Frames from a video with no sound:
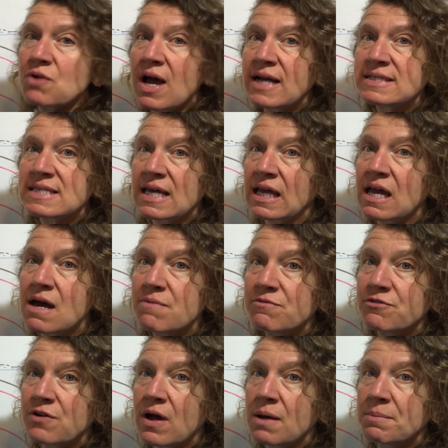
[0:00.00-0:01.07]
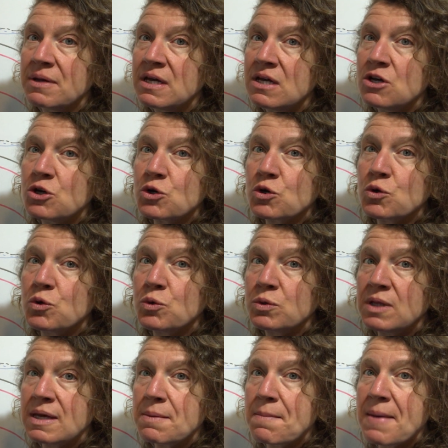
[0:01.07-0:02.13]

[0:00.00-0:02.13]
rocks that come from cooling